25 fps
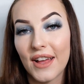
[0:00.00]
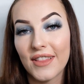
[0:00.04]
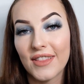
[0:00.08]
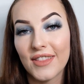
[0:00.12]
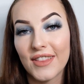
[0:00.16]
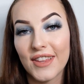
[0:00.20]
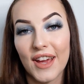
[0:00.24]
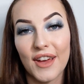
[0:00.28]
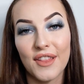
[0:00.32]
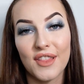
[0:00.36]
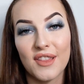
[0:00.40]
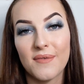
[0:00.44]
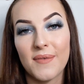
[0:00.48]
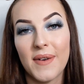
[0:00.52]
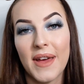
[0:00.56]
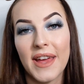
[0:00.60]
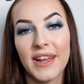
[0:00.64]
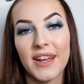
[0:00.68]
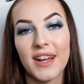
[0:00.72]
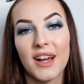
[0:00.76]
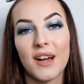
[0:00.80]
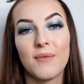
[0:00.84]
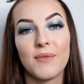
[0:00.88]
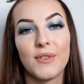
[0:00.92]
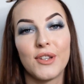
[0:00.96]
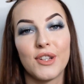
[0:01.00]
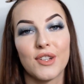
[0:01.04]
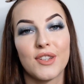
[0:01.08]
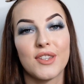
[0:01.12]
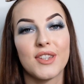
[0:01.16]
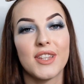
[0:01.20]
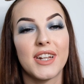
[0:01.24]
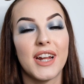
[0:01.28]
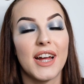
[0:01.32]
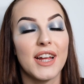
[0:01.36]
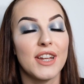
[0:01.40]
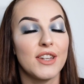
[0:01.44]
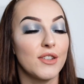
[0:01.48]
the other makeup looks
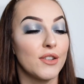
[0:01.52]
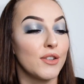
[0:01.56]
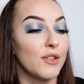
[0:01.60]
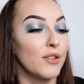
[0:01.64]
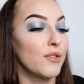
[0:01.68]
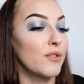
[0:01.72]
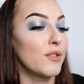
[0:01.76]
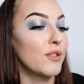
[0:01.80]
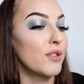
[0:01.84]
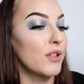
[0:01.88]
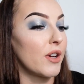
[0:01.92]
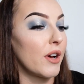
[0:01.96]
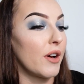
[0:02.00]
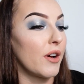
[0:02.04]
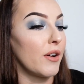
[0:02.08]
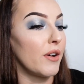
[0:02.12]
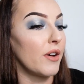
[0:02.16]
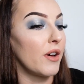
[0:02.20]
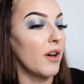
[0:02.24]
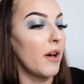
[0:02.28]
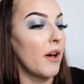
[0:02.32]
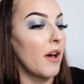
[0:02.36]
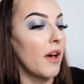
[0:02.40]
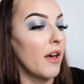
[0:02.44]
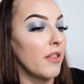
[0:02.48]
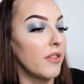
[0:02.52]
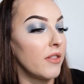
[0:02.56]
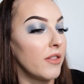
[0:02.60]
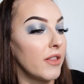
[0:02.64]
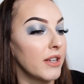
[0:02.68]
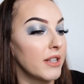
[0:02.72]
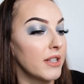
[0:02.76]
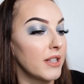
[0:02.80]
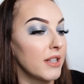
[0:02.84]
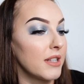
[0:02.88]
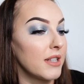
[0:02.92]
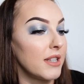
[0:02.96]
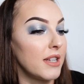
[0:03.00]
that I do. So
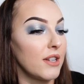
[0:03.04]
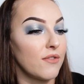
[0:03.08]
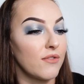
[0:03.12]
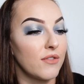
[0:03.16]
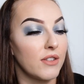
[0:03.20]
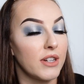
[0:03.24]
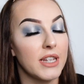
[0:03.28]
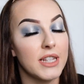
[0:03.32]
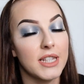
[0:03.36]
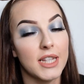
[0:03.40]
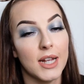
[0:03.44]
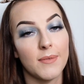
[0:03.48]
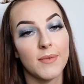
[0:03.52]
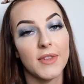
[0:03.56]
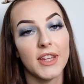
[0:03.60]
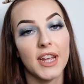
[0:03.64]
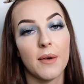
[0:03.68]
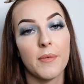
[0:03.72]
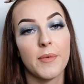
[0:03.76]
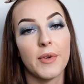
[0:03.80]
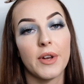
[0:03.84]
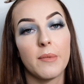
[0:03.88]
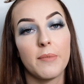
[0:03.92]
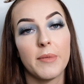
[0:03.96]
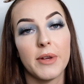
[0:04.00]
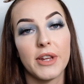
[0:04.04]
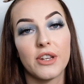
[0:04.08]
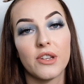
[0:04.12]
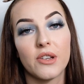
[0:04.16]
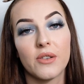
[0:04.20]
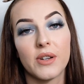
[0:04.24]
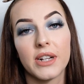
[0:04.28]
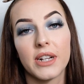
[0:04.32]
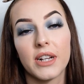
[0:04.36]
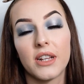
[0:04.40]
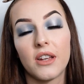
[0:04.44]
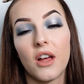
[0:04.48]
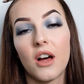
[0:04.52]
this is definitely something I'm going to be
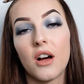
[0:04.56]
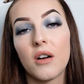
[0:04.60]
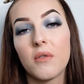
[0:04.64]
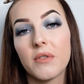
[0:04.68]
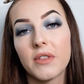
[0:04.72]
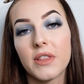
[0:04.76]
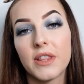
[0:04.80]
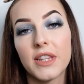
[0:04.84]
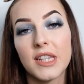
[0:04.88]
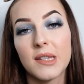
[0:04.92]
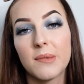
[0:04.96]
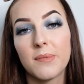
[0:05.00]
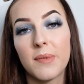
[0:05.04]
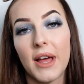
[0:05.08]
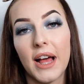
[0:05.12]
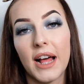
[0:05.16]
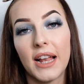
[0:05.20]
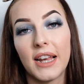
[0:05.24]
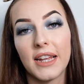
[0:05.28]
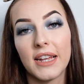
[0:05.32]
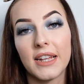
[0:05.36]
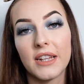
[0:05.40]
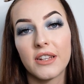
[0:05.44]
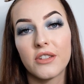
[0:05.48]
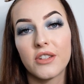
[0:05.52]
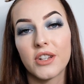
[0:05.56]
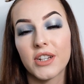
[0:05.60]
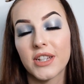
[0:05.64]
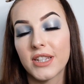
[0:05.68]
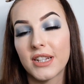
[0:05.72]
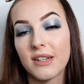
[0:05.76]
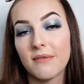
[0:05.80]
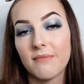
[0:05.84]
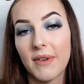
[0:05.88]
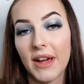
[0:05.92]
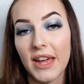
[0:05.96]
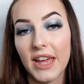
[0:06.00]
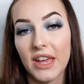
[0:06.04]
doing a lot with this palette
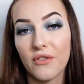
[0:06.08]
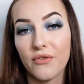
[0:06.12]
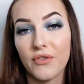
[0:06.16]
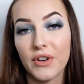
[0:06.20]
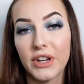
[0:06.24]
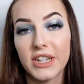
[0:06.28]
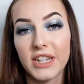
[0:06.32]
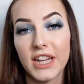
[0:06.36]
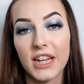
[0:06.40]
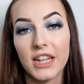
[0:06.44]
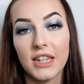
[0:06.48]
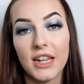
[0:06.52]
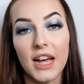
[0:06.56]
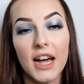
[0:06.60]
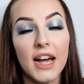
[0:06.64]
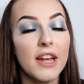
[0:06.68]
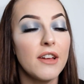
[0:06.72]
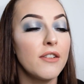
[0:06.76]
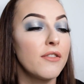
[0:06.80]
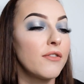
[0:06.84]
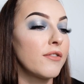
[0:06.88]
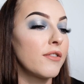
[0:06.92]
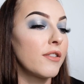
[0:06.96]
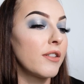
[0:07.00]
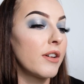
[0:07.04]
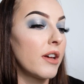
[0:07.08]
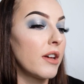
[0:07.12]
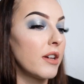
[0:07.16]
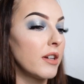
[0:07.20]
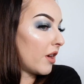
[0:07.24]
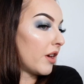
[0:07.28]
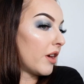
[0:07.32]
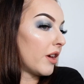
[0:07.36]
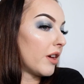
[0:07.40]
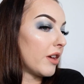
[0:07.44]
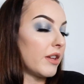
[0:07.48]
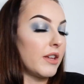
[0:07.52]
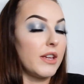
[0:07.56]
just in my everyday life.
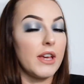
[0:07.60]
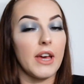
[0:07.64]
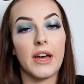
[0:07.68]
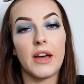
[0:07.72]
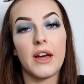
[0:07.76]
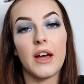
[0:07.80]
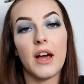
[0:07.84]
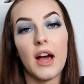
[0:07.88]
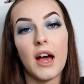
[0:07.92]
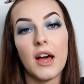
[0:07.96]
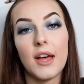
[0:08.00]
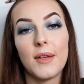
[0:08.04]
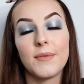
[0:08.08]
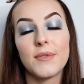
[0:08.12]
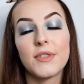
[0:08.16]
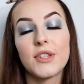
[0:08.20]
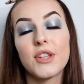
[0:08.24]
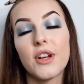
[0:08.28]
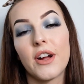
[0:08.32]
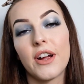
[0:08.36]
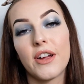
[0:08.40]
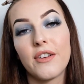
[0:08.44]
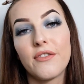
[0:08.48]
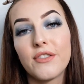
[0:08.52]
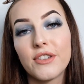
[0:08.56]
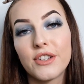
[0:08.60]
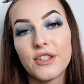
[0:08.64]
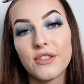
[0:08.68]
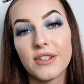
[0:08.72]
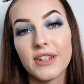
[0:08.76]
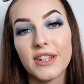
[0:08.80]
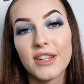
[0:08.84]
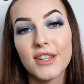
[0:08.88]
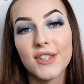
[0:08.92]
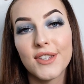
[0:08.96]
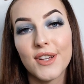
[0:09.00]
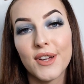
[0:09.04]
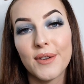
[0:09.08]
Yeah, I'm sorry for
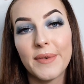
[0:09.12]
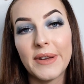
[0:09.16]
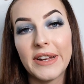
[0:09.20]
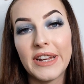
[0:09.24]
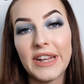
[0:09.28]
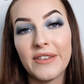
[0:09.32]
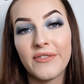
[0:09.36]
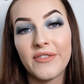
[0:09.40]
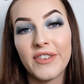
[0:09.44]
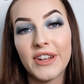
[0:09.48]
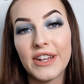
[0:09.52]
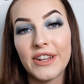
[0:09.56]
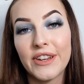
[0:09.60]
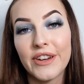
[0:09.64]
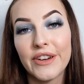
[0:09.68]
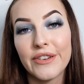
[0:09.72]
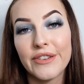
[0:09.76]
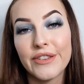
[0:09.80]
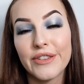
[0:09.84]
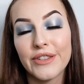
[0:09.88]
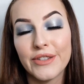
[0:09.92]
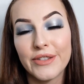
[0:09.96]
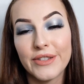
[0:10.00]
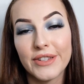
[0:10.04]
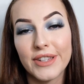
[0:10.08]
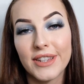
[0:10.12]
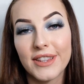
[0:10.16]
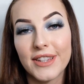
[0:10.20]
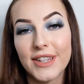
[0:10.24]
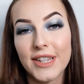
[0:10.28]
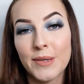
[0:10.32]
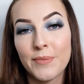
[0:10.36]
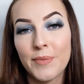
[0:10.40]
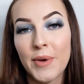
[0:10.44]
doing so many videos using this